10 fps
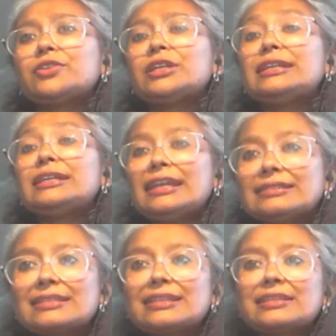
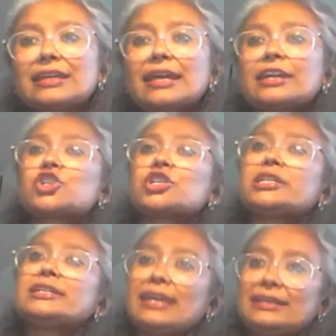lens that I actually
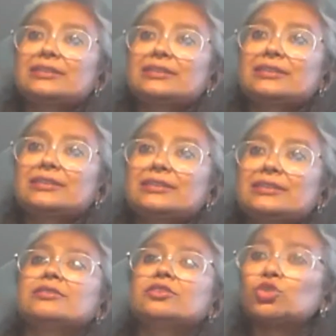get
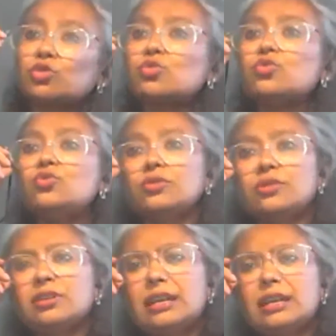through
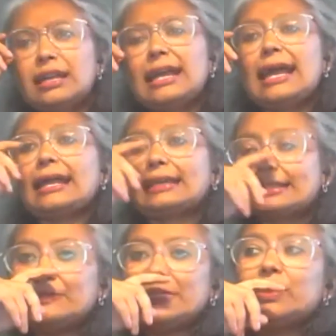
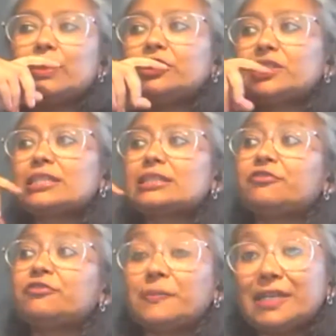academia, whether it is the
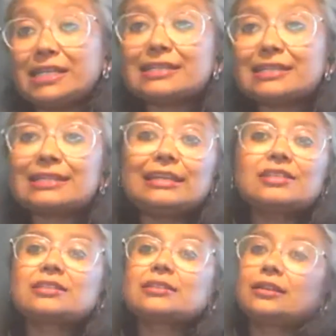feminist
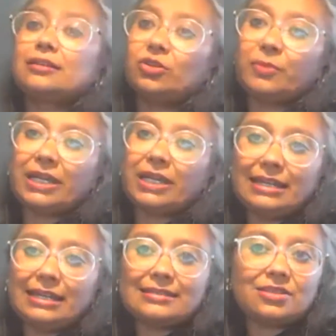lens or my
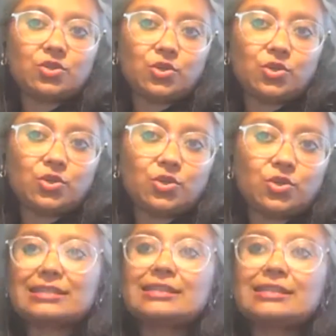lens as a
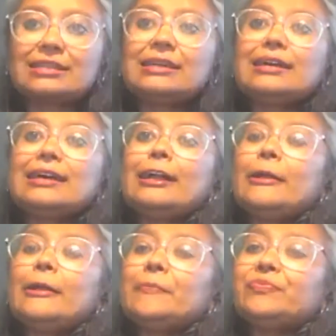sociologist,
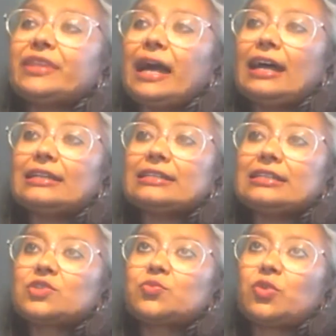that
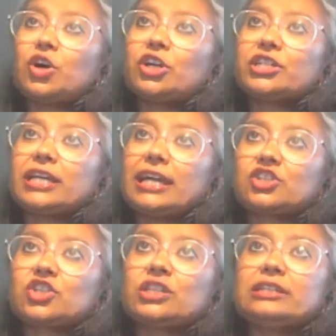is what
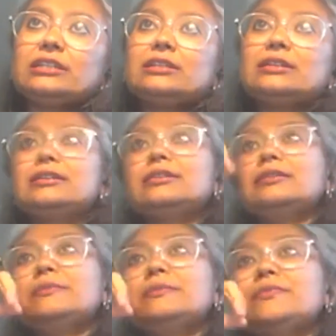actually
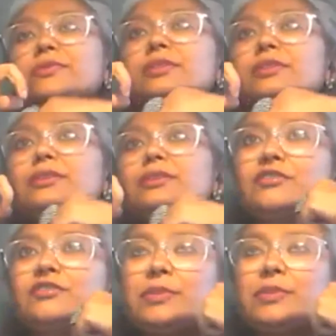
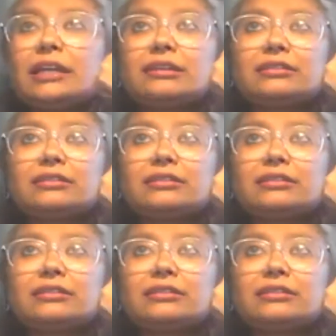gives me like a